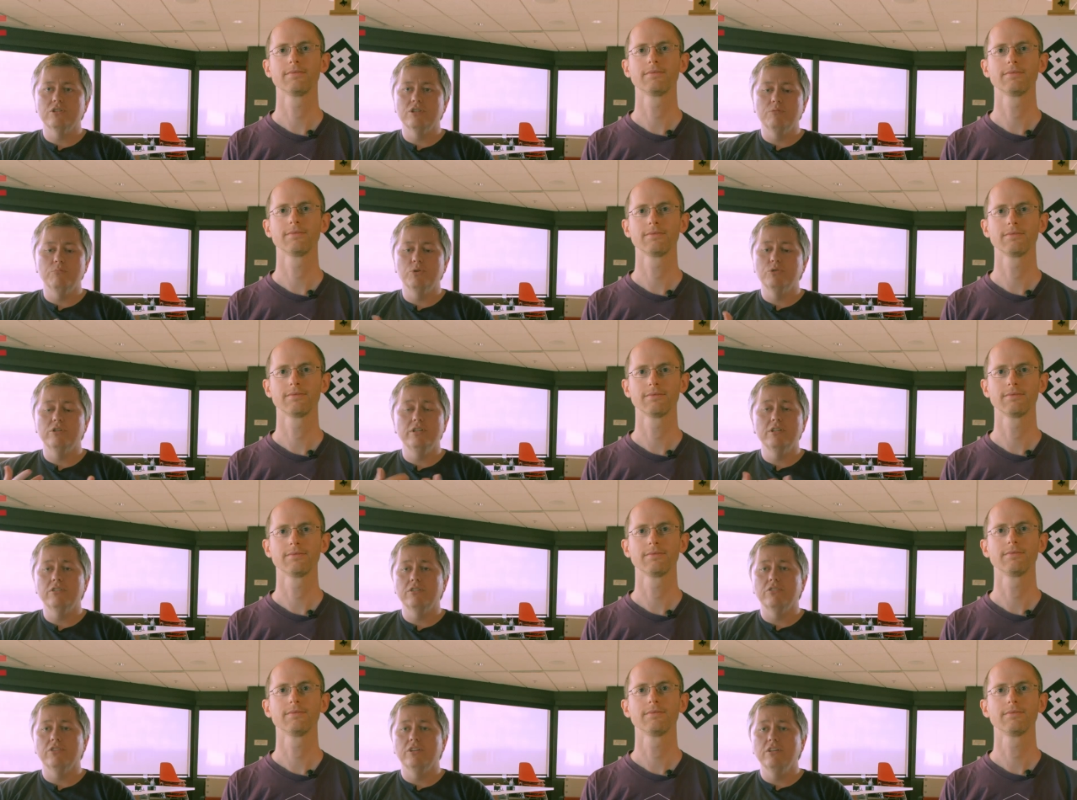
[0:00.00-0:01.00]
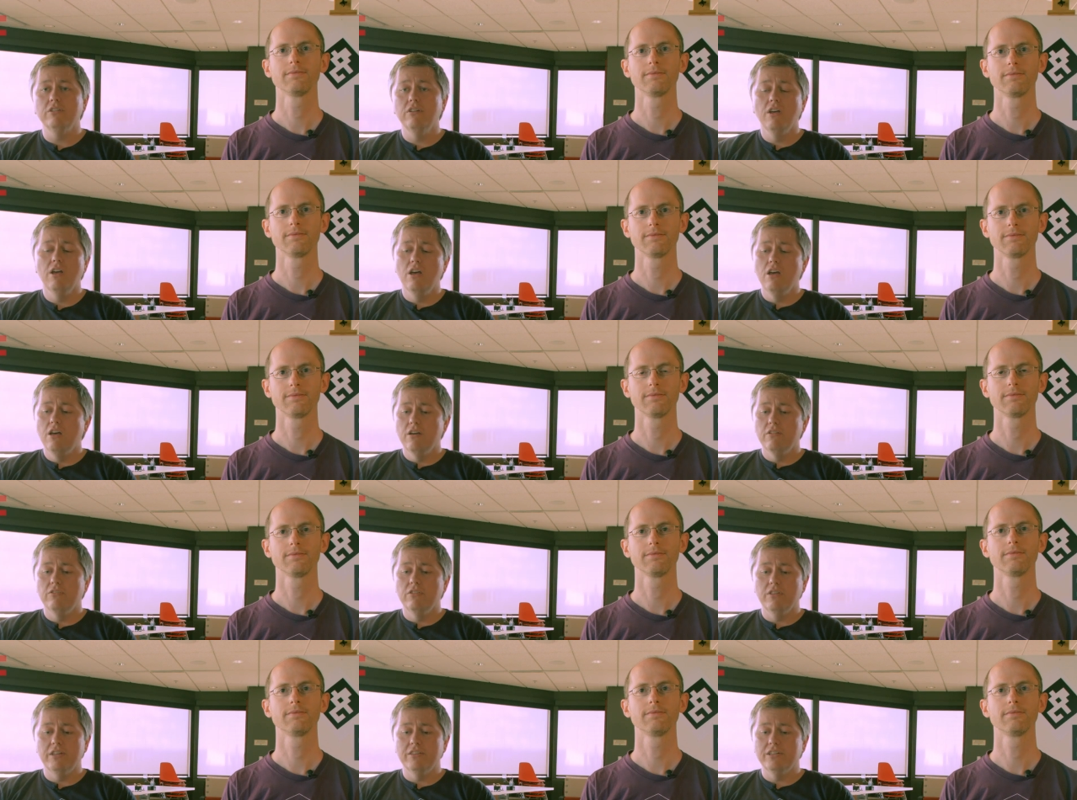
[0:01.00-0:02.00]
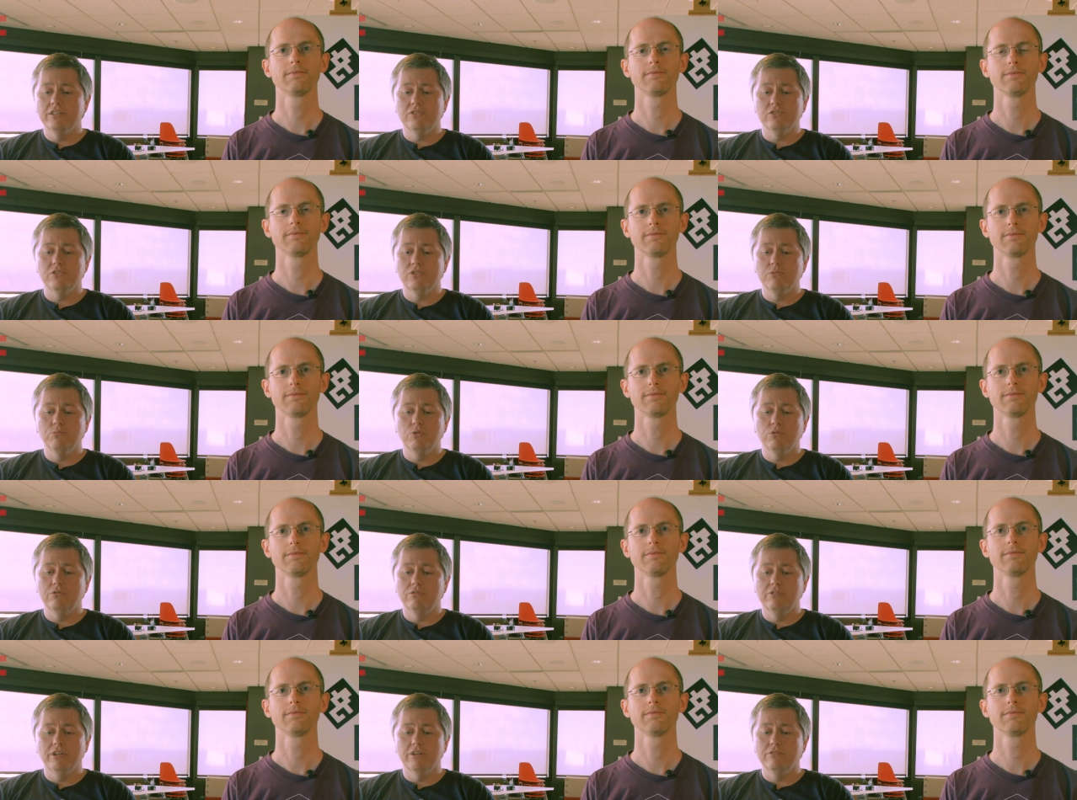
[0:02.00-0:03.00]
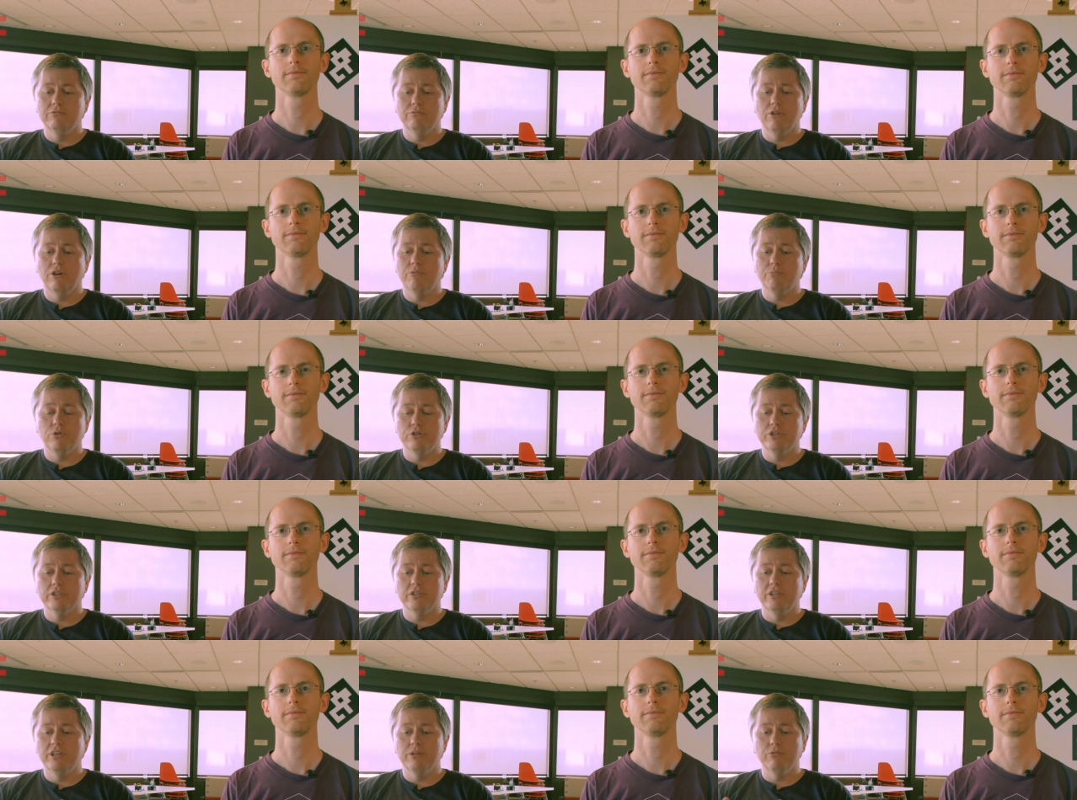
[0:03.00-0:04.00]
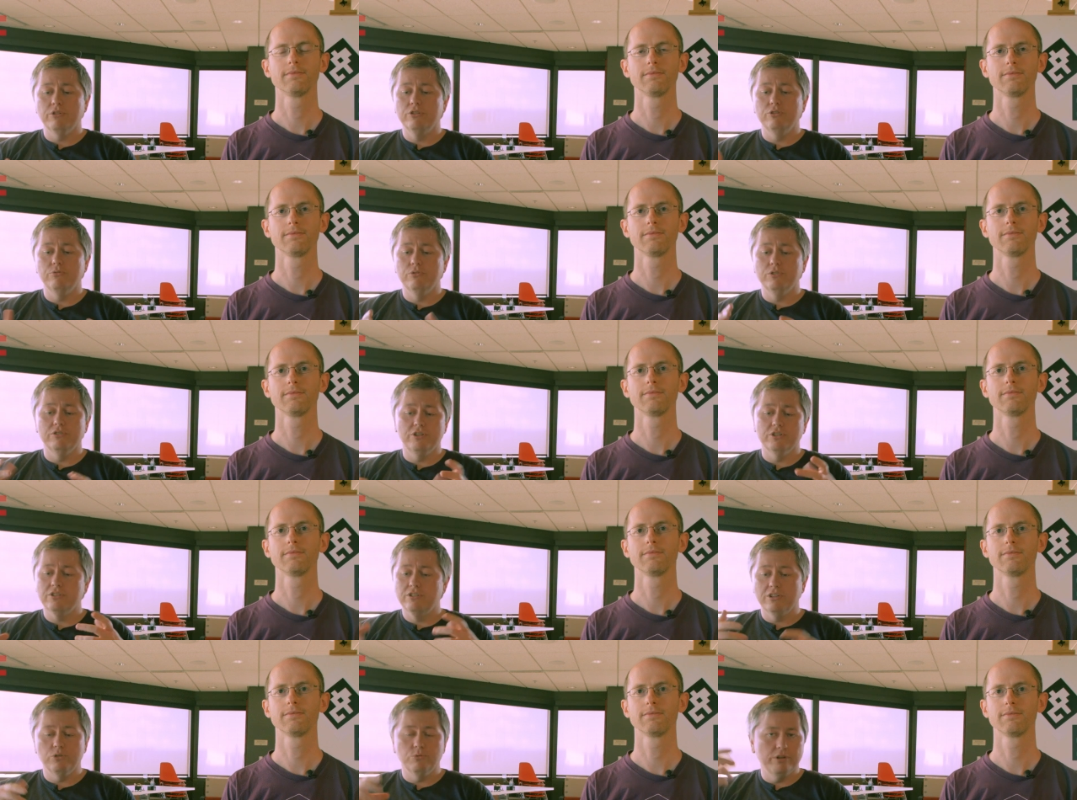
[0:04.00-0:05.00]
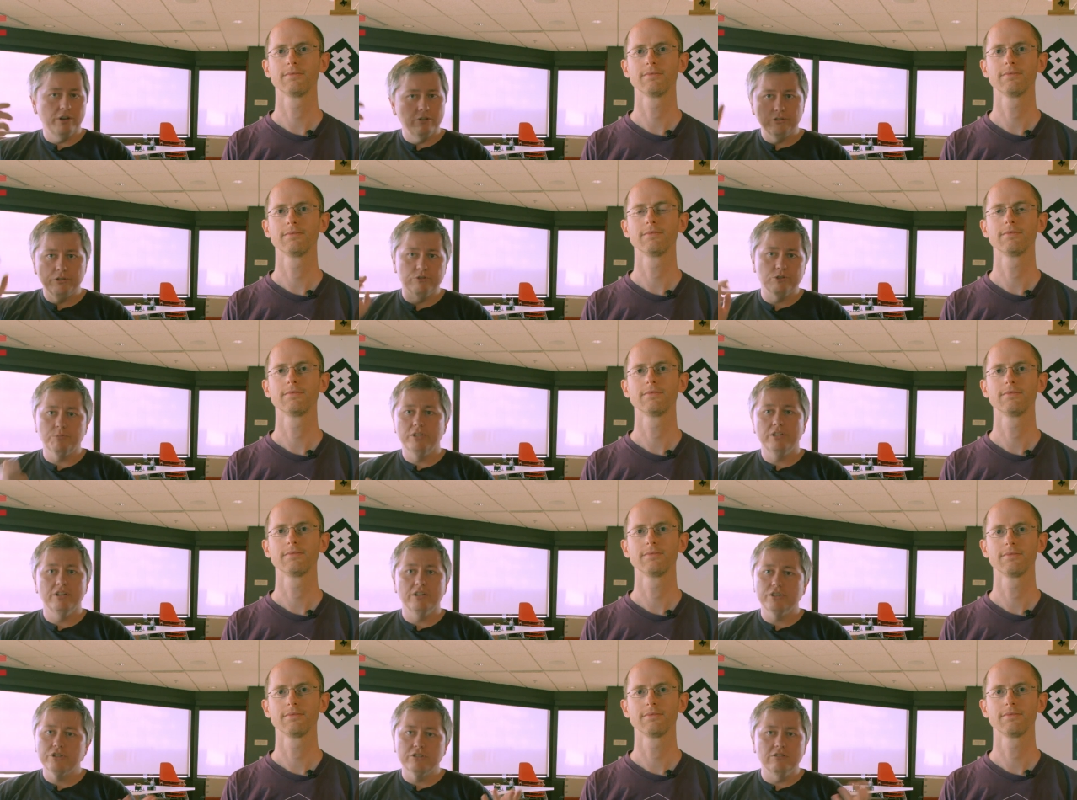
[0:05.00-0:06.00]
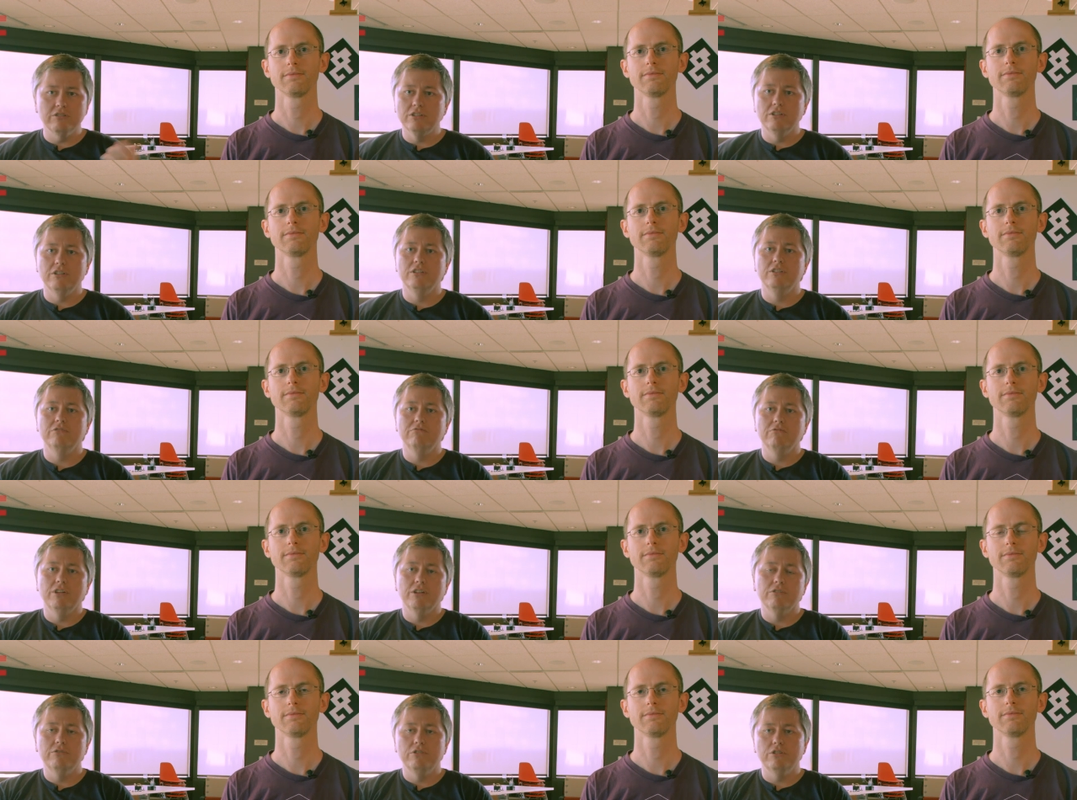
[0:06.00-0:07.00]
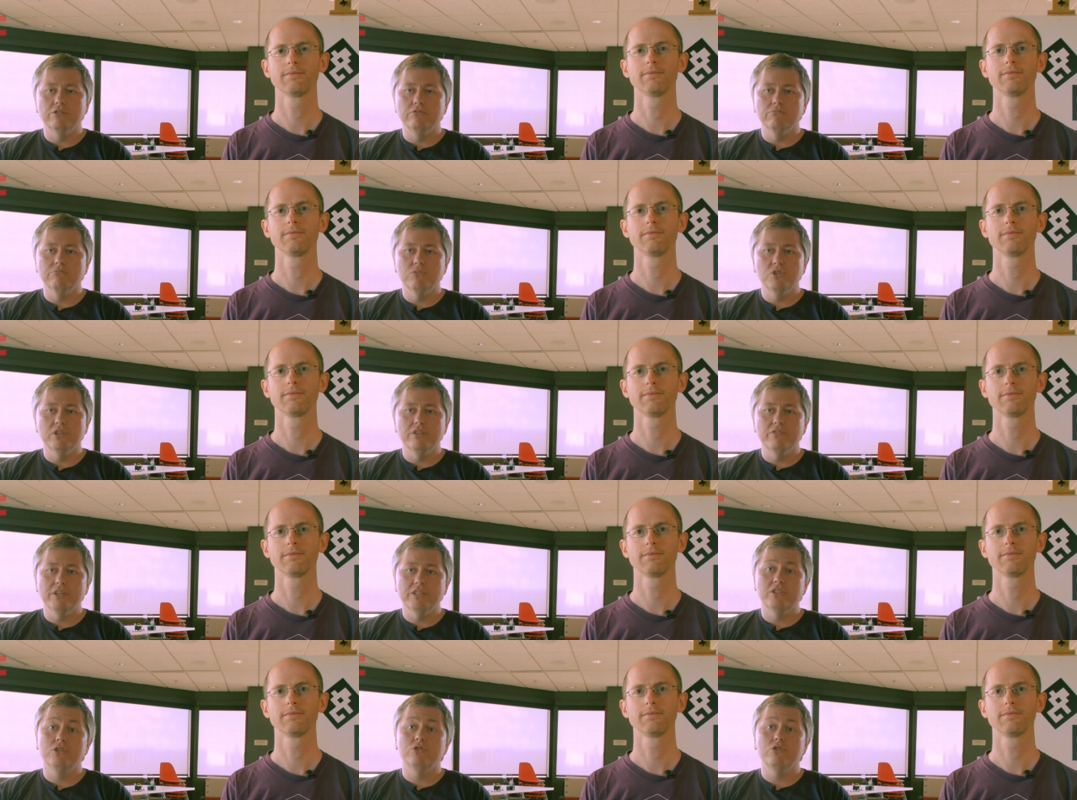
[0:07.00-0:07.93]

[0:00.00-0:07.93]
Speaker 1: and, build it into the thing. That, that's a simple, you know, kind of project that anyone can do with just an Arduino and a USB connection and, and you know, you can see if that's